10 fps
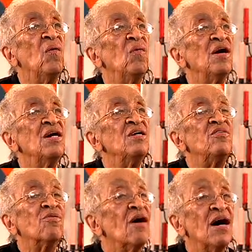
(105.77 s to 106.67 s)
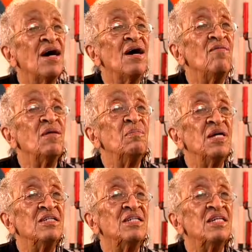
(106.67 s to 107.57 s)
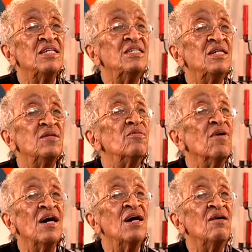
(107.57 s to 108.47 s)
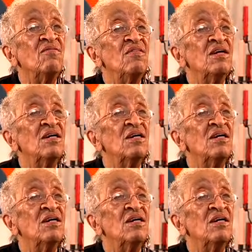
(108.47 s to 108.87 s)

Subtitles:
where it thrived. The big cities, it thrived.